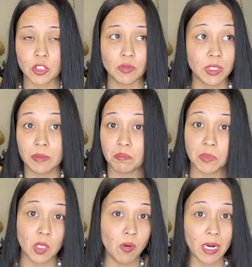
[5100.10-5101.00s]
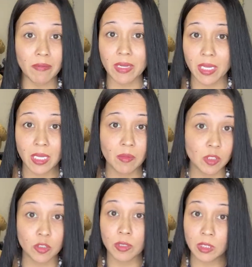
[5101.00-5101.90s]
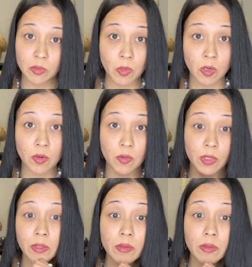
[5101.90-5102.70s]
you just don't have that chemistry and spark with.